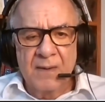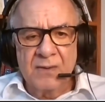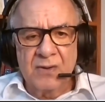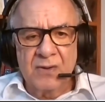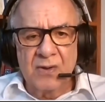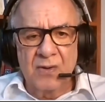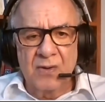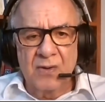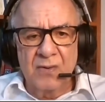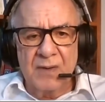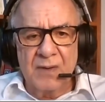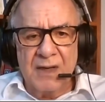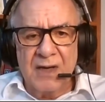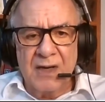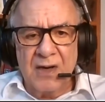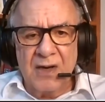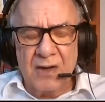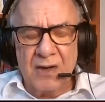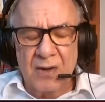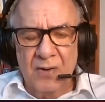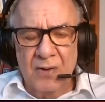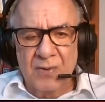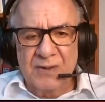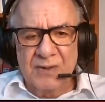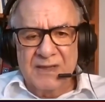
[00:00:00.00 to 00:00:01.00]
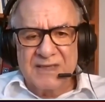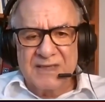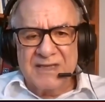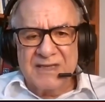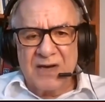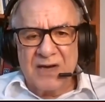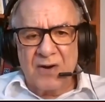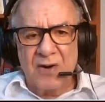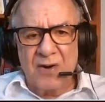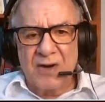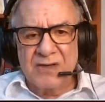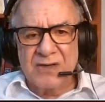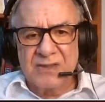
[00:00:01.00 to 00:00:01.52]
to include this
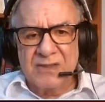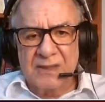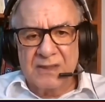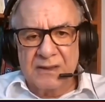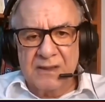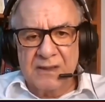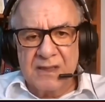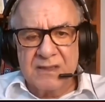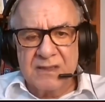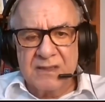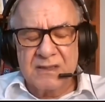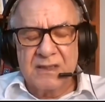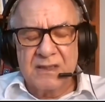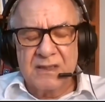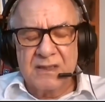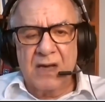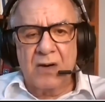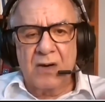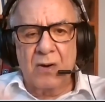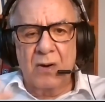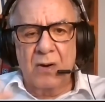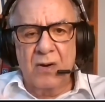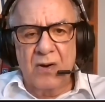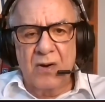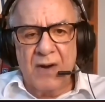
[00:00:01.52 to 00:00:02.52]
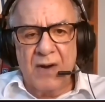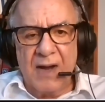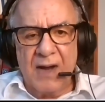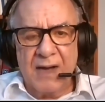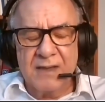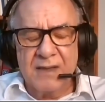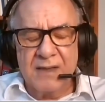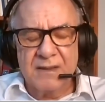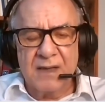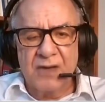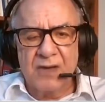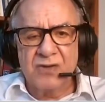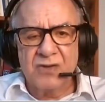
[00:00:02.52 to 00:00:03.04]
ecology, this
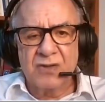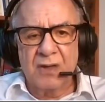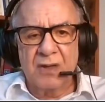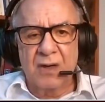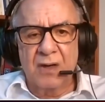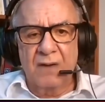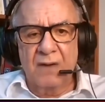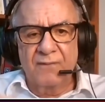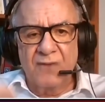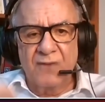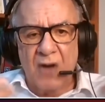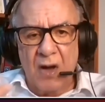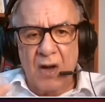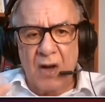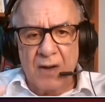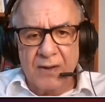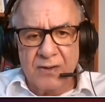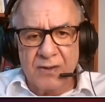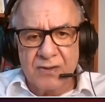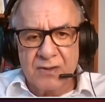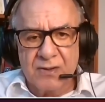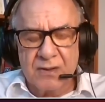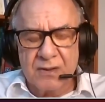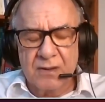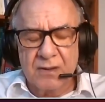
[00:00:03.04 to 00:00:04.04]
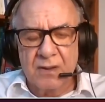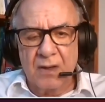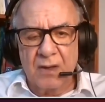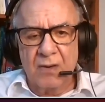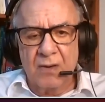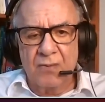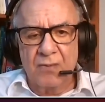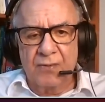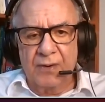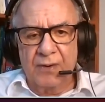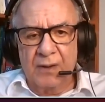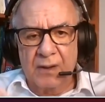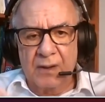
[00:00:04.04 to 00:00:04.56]
decolonization of knowledge, the
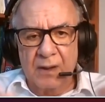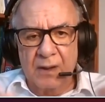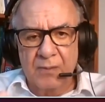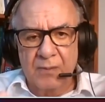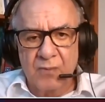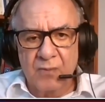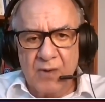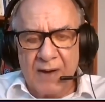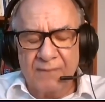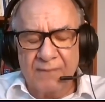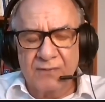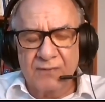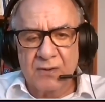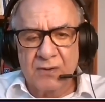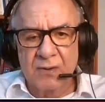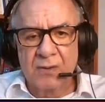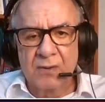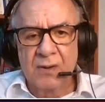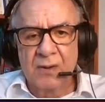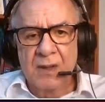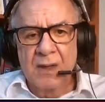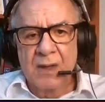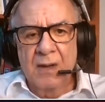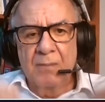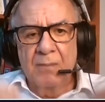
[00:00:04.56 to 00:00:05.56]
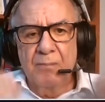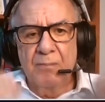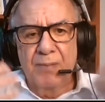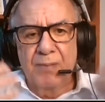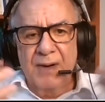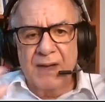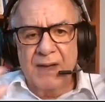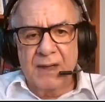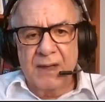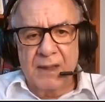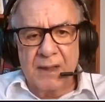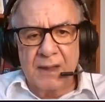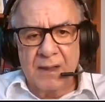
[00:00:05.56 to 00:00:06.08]
curriculum. We have to
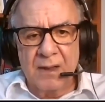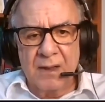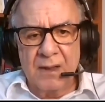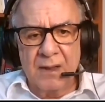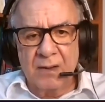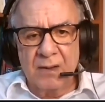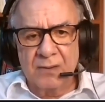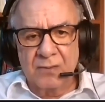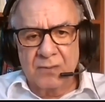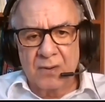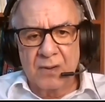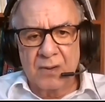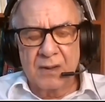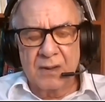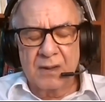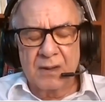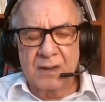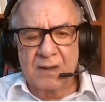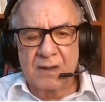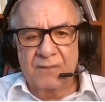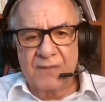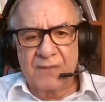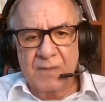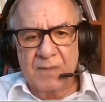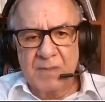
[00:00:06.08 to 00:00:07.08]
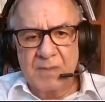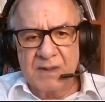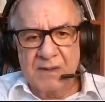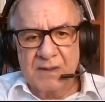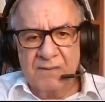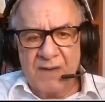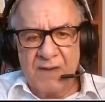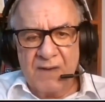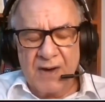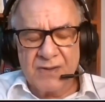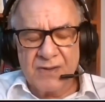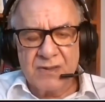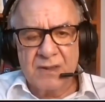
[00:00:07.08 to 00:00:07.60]
bring in not only the
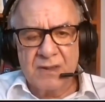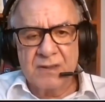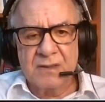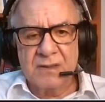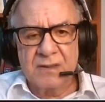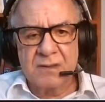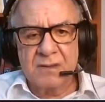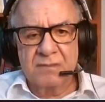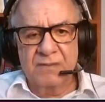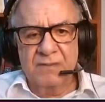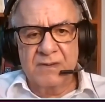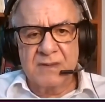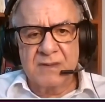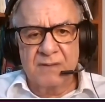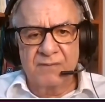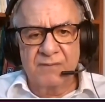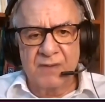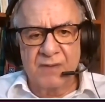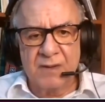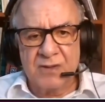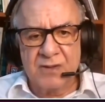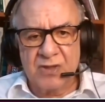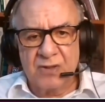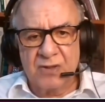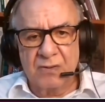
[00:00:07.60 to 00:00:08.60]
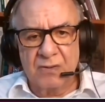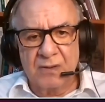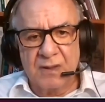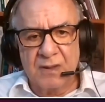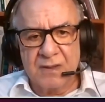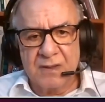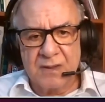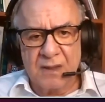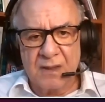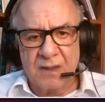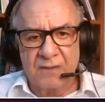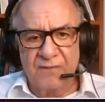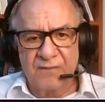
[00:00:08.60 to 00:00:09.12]
affirmative actions vis-a-vis -vis
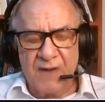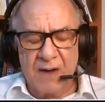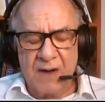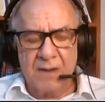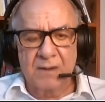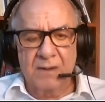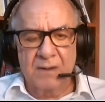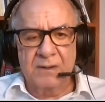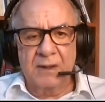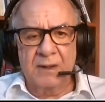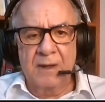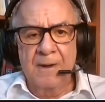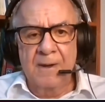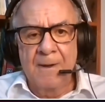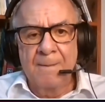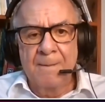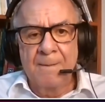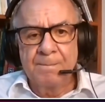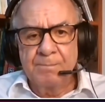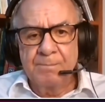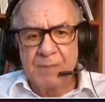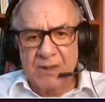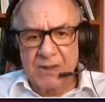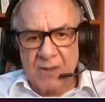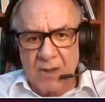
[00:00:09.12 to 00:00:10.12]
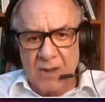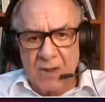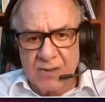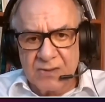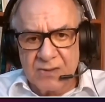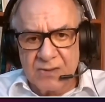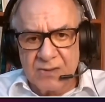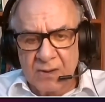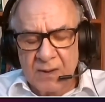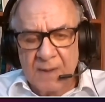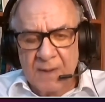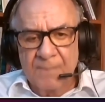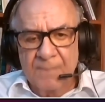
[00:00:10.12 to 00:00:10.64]
students and faculty, but
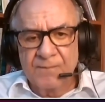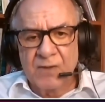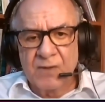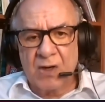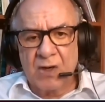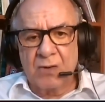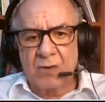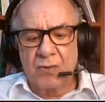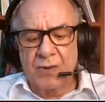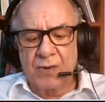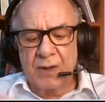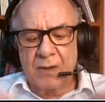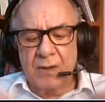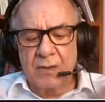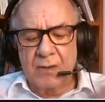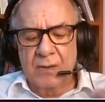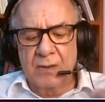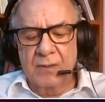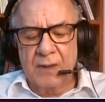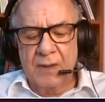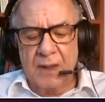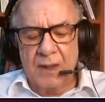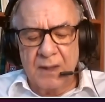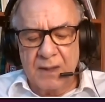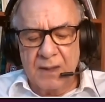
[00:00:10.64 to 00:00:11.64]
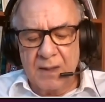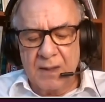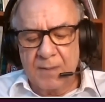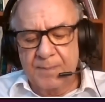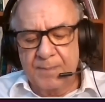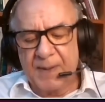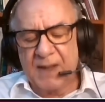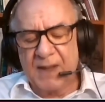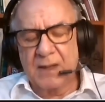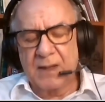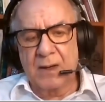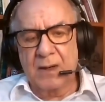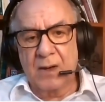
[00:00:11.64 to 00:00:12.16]
also the curriculum in the
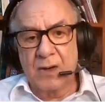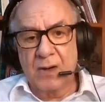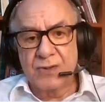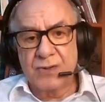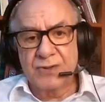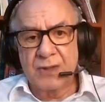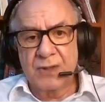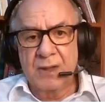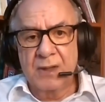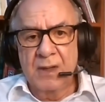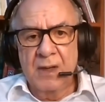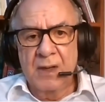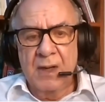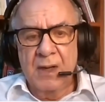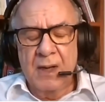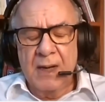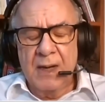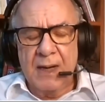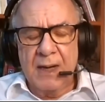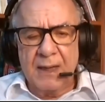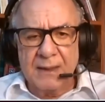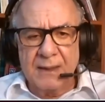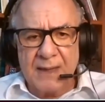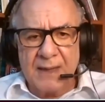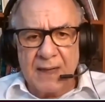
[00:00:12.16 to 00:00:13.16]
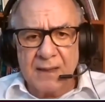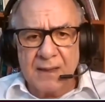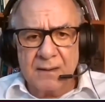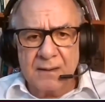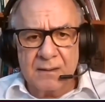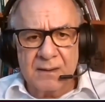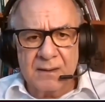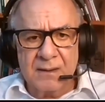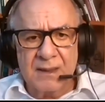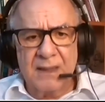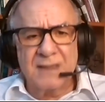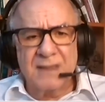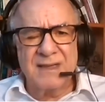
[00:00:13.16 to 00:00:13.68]
pedagogy. And then
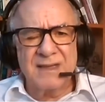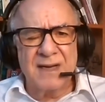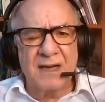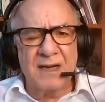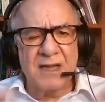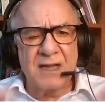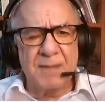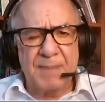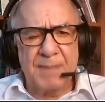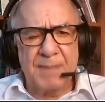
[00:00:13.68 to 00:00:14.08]
there is another